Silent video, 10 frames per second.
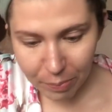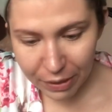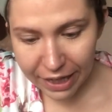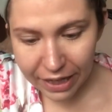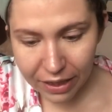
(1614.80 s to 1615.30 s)

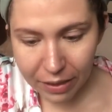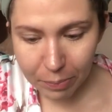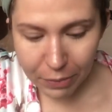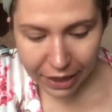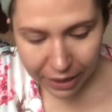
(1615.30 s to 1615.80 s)
Blink,
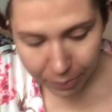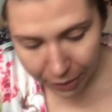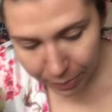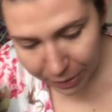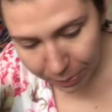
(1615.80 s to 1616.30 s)
blink,
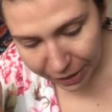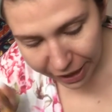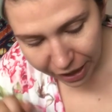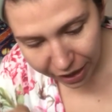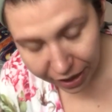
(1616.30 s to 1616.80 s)
baby,
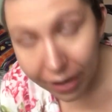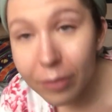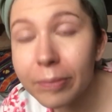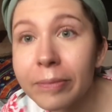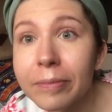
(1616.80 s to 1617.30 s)
blink.
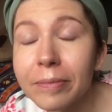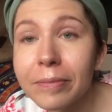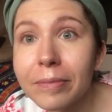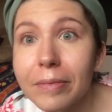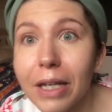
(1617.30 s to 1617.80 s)

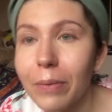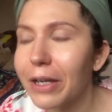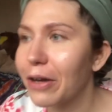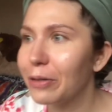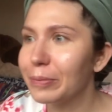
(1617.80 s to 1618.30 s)
There we
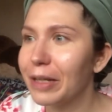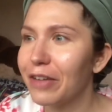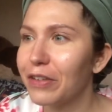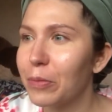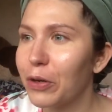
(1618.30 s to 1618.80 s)
go. I
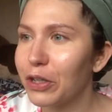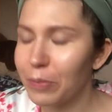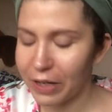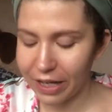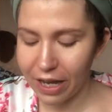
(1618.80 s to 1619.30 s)
feel more
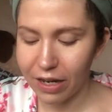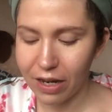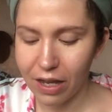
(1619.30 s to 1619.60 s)
human again.